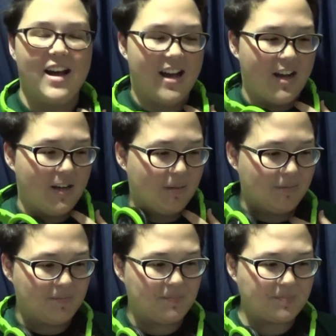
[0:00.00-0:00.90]

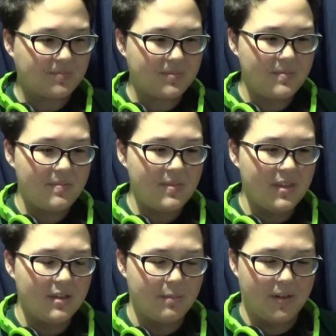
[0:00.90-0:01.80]

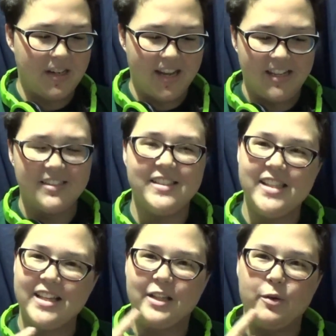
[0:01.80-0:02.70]
But yeah, you see
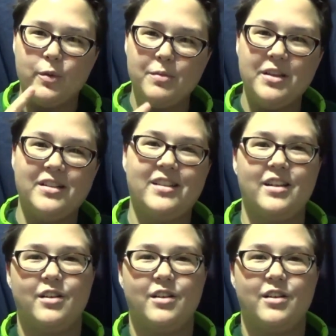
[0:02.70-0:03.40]
that little woman?